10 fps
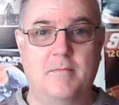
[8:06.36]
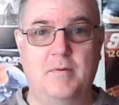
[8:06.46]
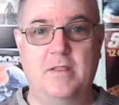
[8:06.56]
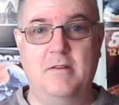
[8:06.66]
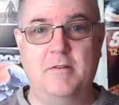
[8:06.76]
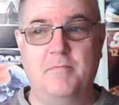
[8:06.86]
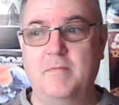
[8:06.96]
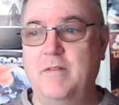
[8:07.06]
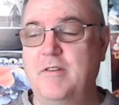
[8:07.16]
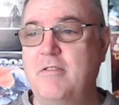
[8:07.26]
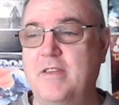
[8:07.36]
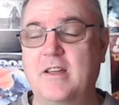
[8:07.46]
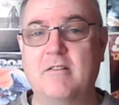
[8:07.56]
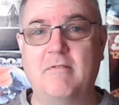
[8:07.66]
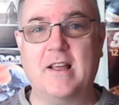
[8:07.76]
But um, if you
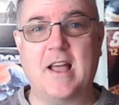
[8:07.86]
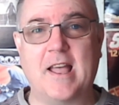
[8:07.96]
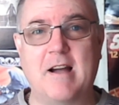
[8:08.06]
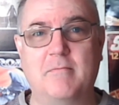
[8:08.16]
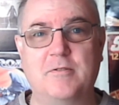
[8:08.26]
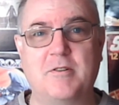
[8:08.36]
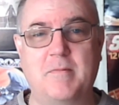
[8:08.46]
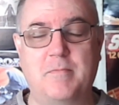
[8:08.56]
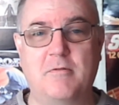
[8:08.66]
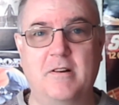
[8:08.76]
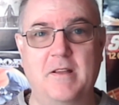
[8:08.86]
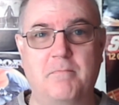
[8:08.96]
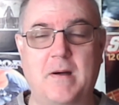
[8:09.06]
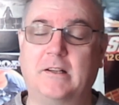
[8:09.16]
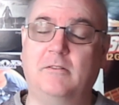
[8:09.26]
think a reggae album should be put
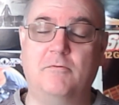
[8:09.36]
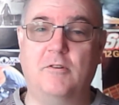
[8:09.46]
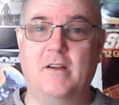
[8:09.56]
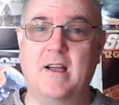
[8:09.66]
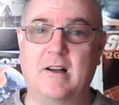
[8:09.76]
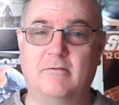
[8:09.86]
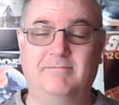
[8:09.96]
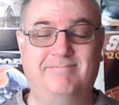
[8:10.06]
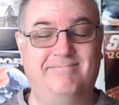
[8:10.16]
in Battle Royale,